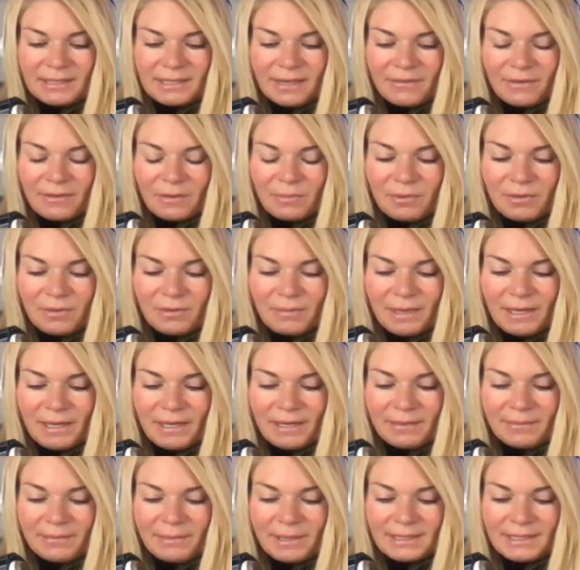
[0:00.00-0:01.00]
I've
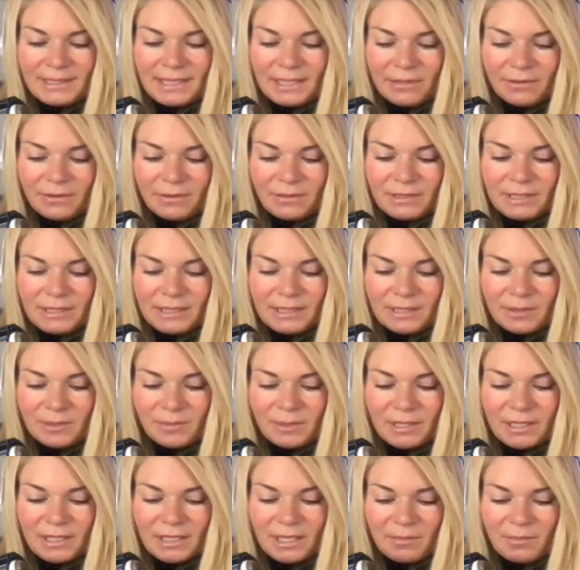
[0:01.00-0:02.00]
implemented in my daily routine to
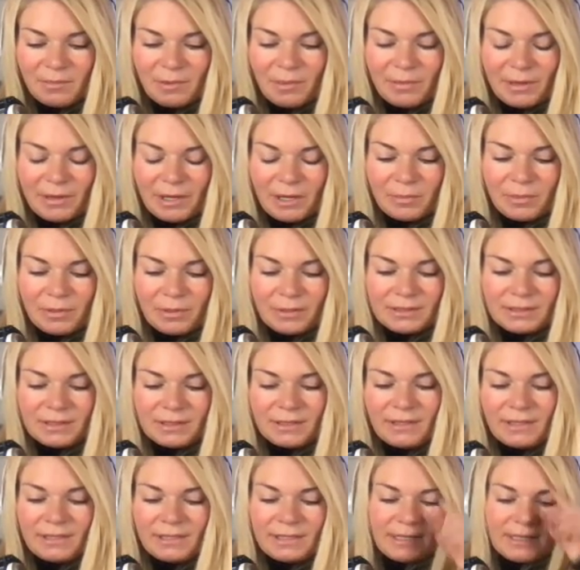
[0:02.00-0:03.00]
become a better person
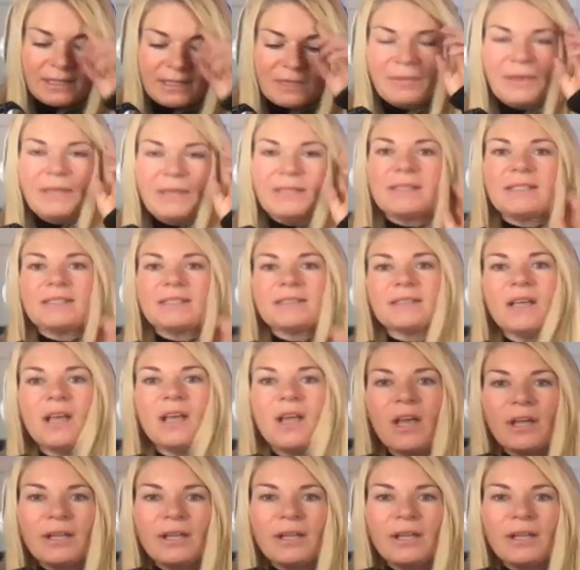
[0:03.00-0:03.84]
on the daily basis.